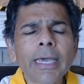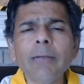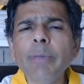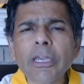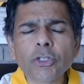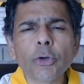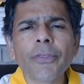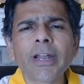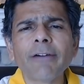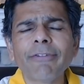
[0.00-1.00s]
and make sure
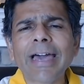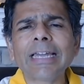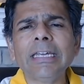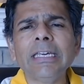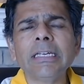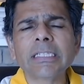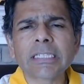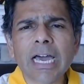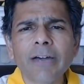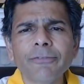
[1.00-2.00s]
that our faculty,
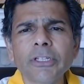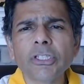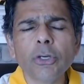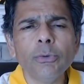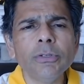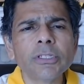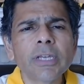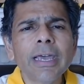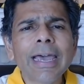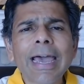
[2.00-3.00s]
staff, and
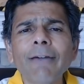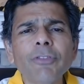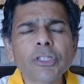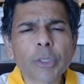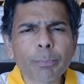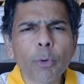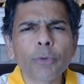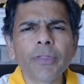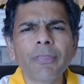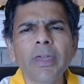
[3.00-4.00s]
students have the
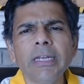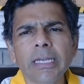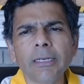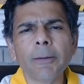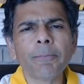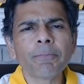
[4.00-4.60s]
support that they need.